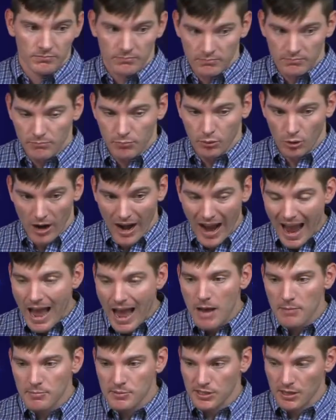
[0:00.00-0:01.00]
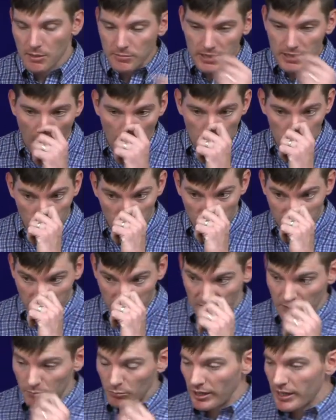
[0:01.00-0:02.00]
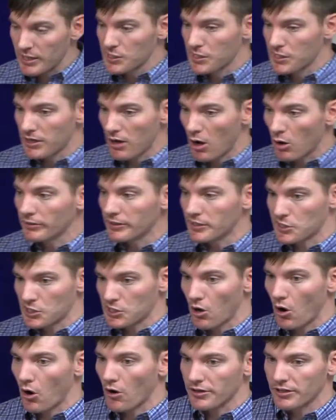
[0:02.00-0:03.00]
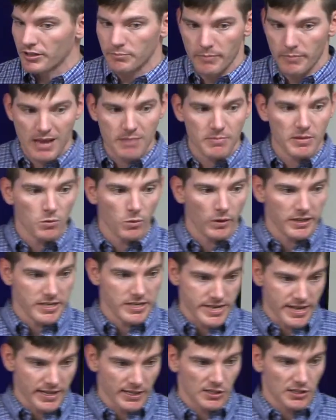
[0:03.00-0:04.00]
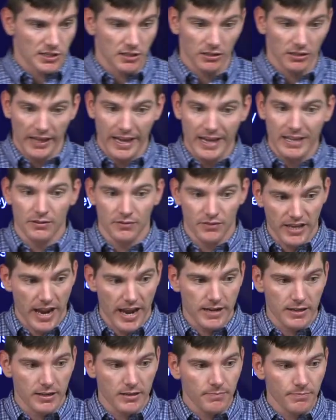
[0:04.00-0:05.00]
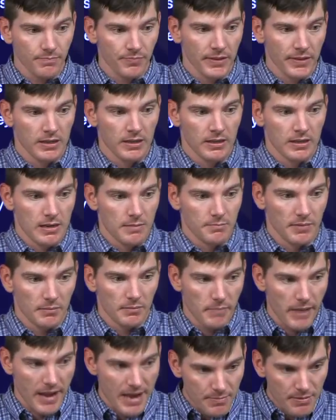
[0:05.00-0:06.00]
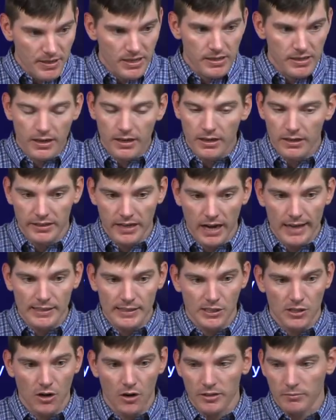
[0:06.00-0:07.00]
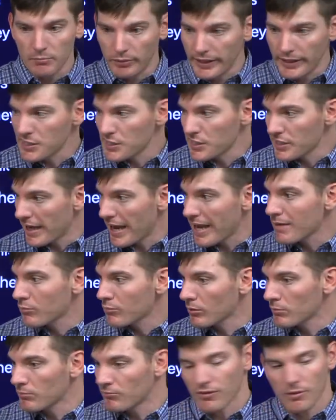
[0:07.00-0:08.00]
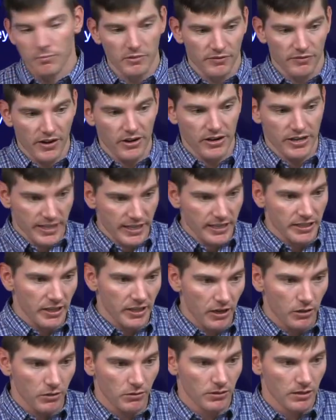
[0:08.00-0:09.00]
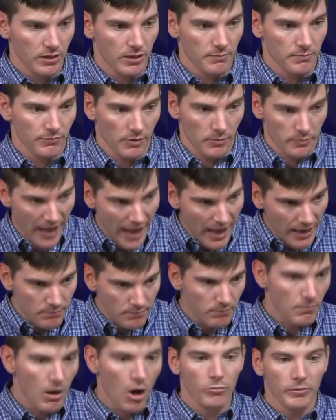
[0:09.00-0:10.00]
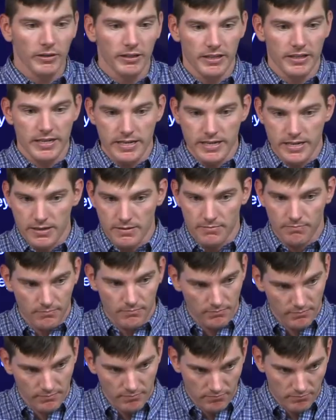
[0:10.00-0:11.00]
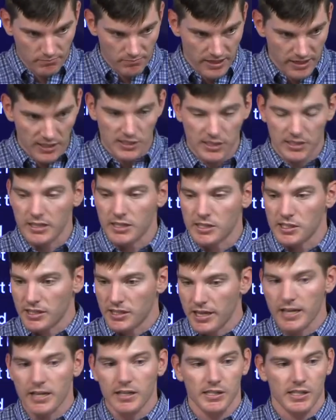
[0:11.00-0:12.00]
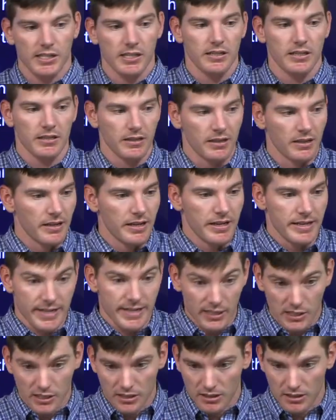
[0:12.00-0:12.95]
perhaps sometimes we think the blessing only started maybe when he gets to the land of Canaan, but maybe God started blessing Abram from the very get-go. From that moment, he gets these things. He gets